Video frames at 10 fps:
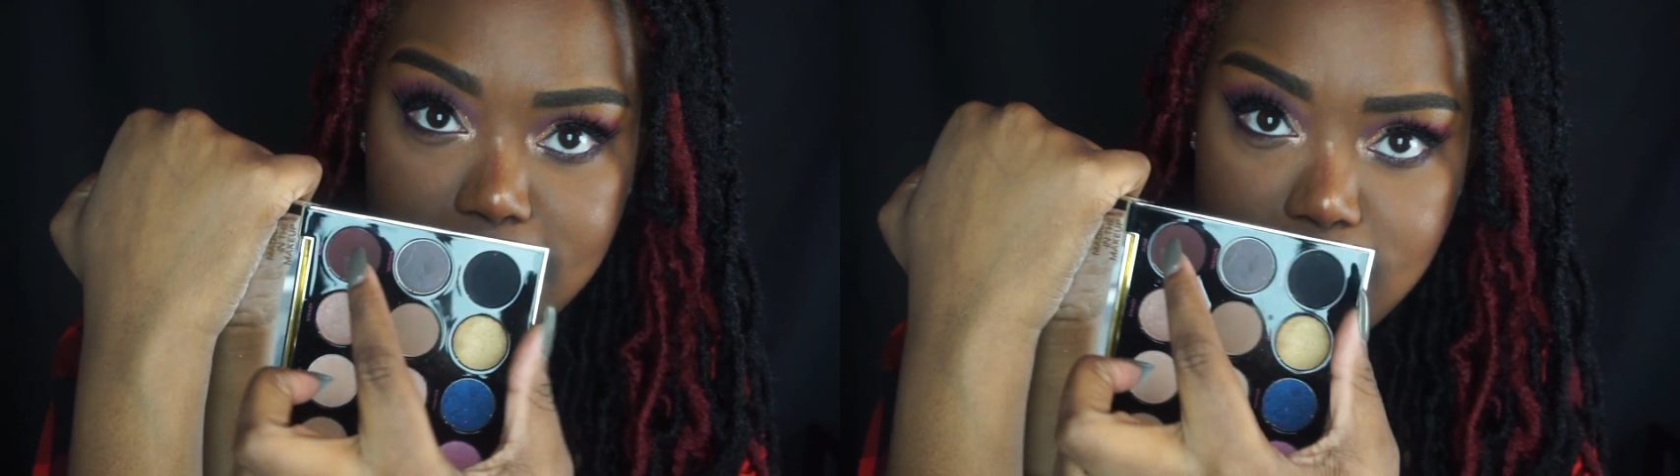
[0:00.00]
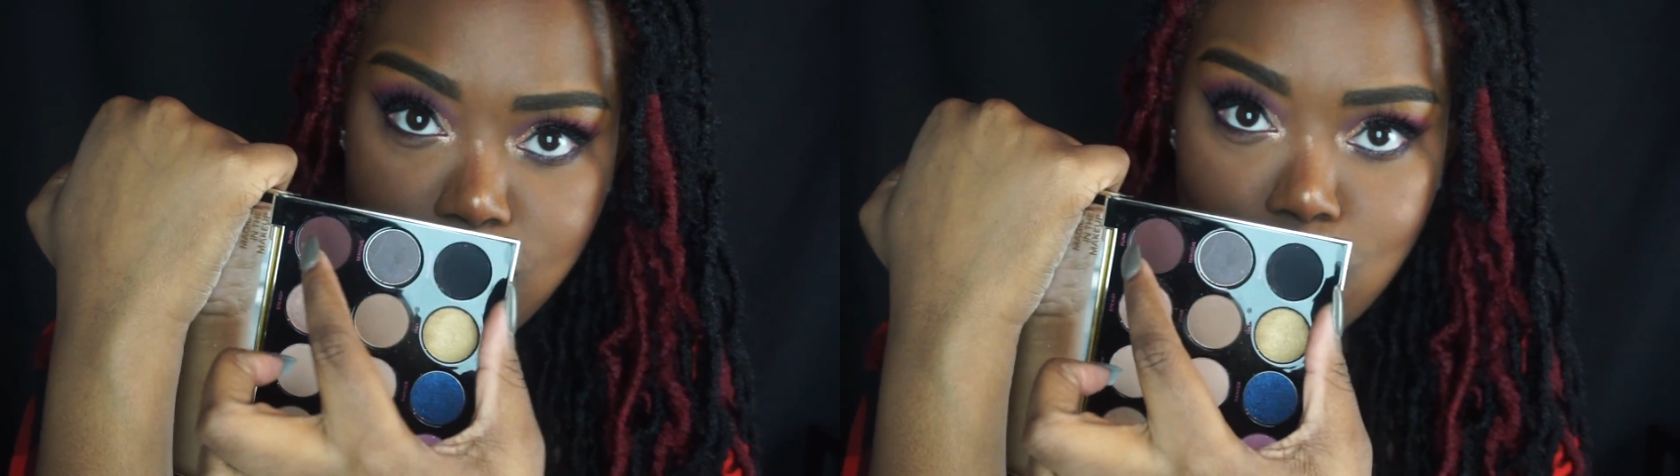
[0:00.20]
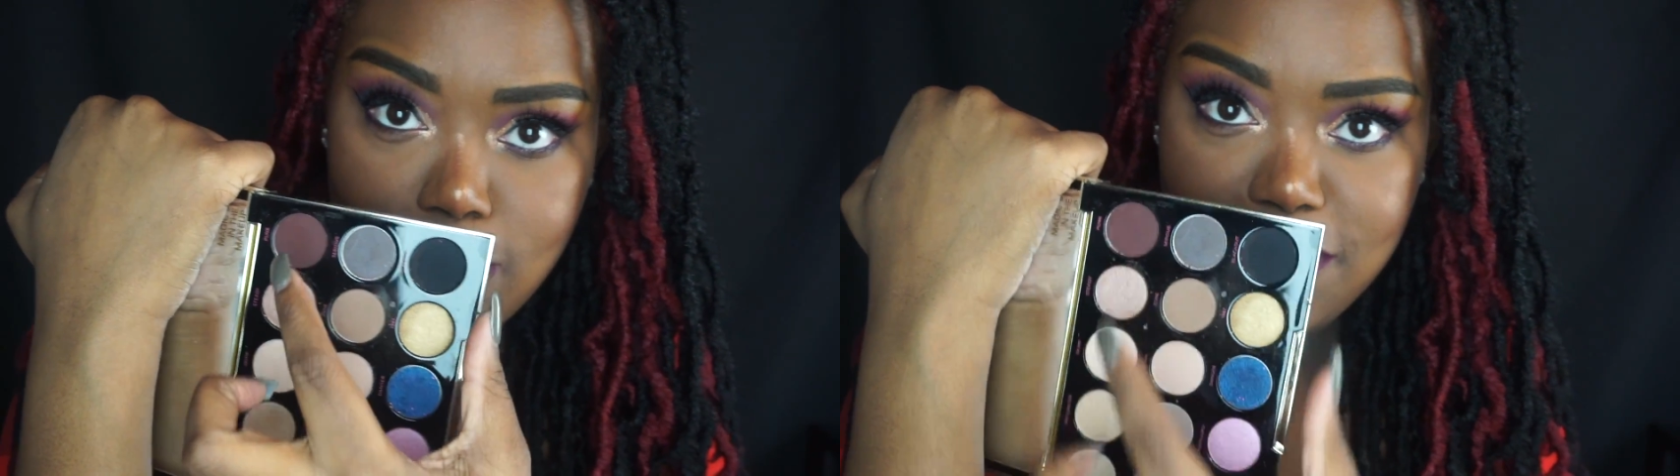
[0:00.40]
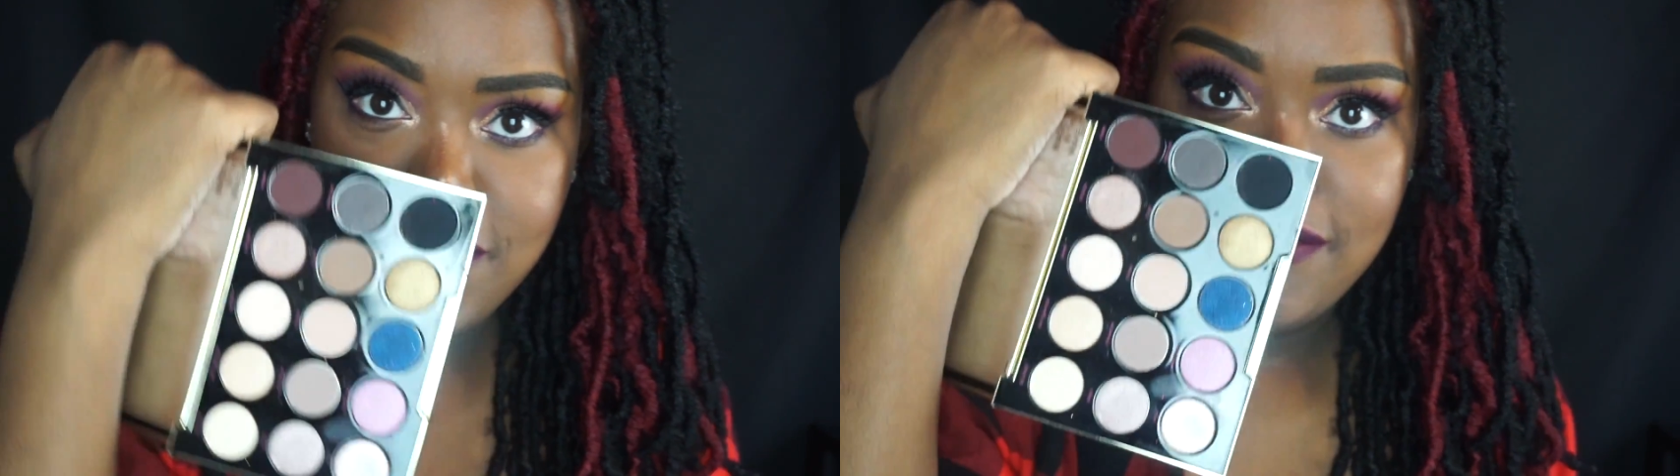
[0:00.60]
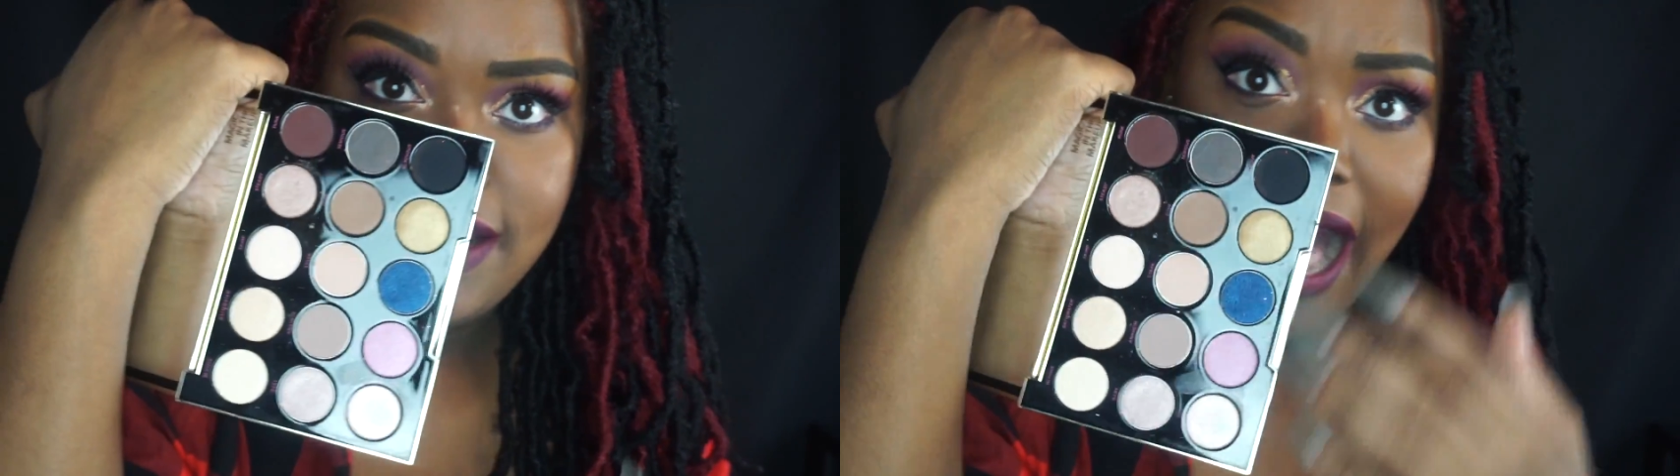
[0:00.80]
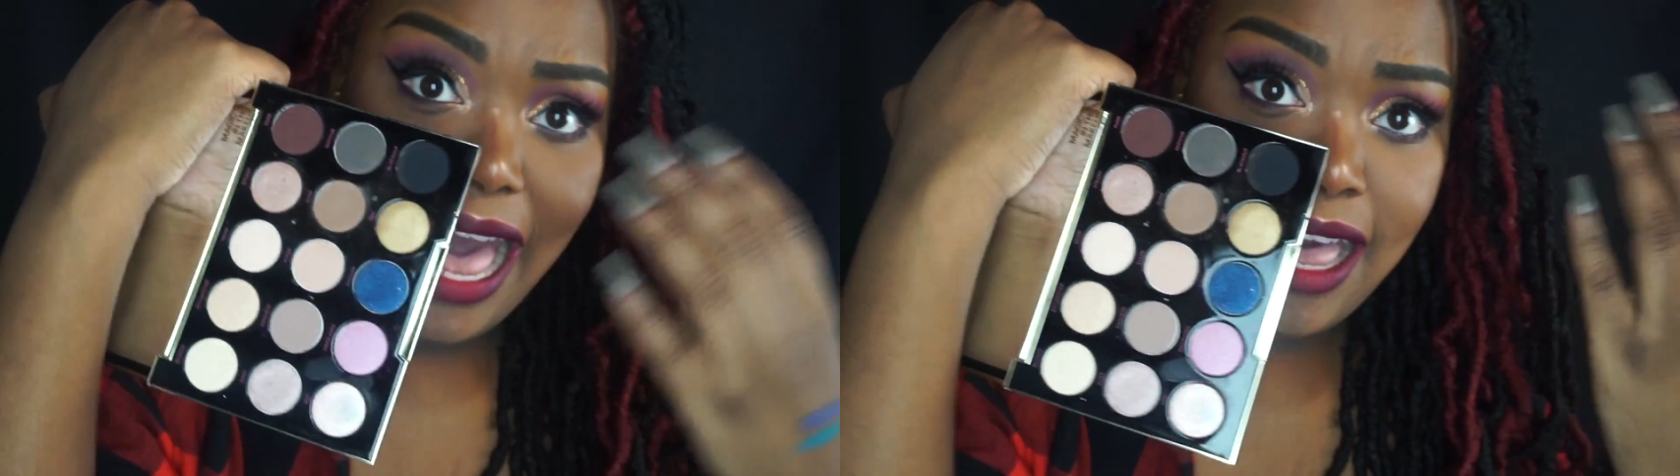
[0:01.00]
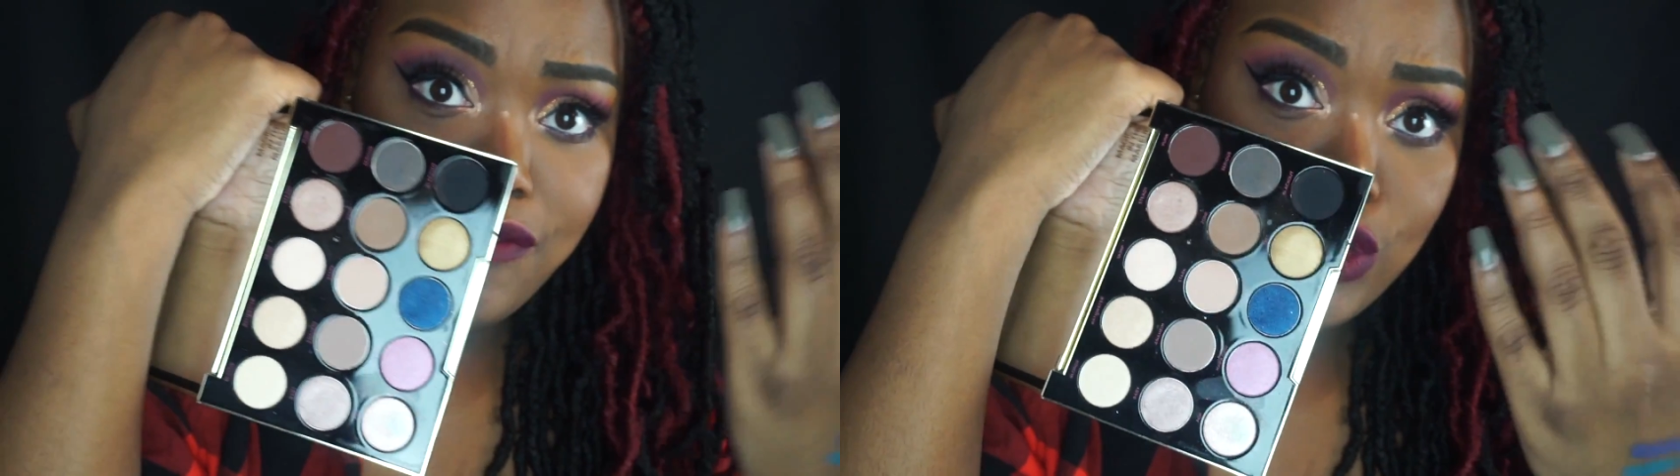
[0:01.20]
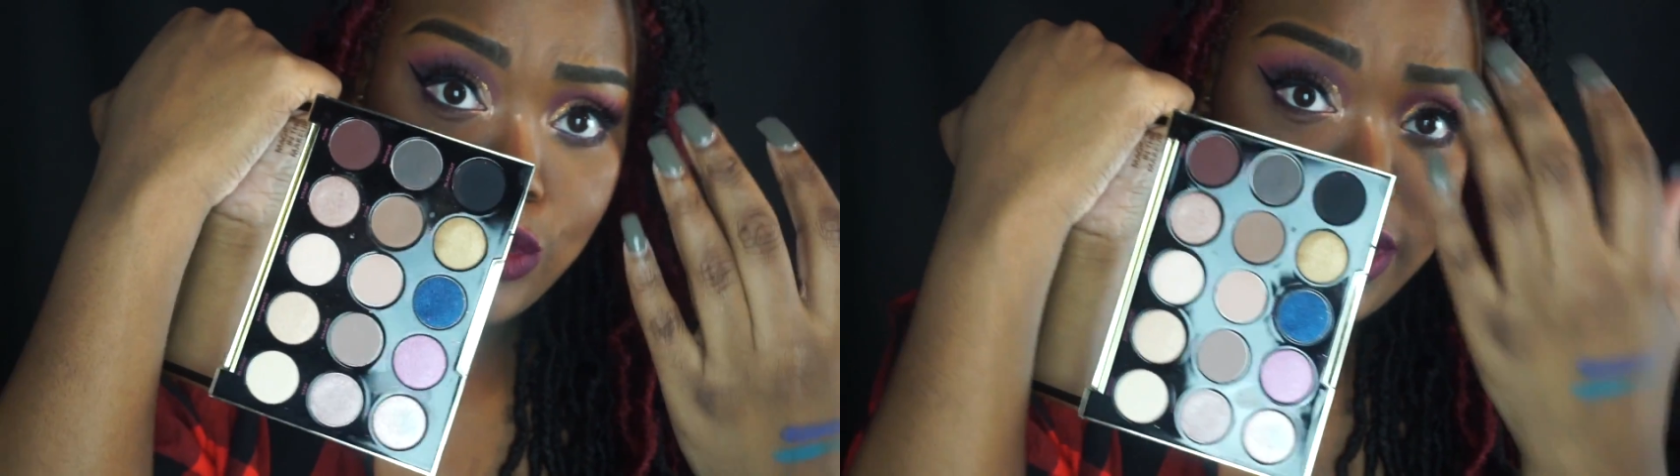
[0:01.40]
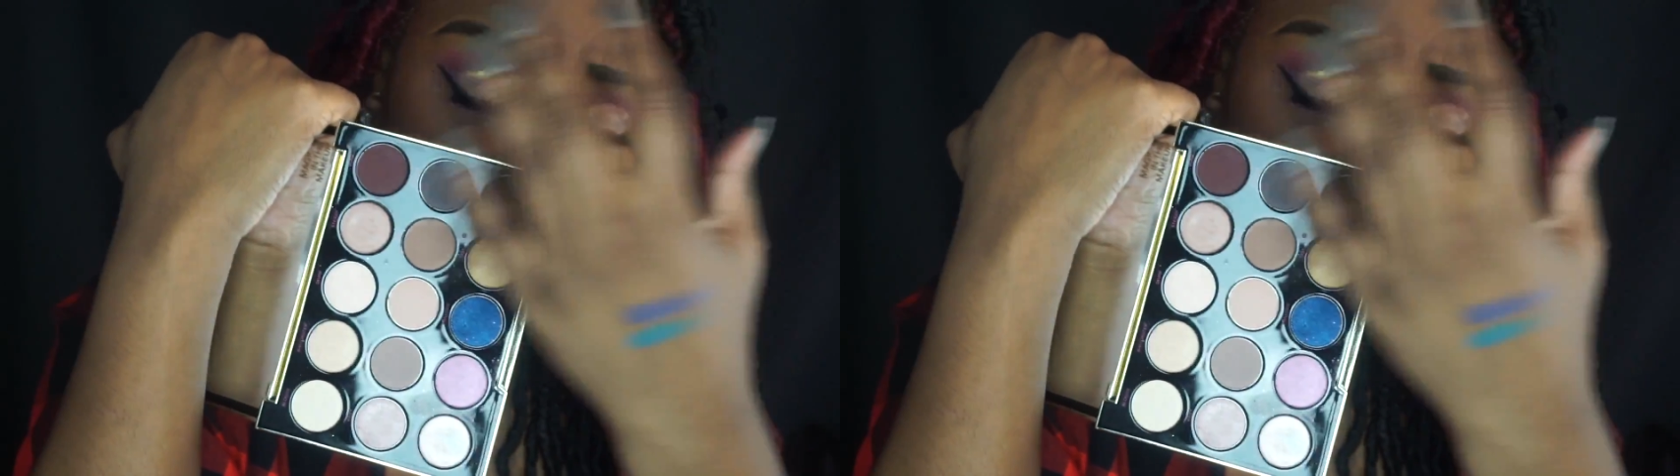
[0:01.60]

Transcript: These two are my favorite. I have used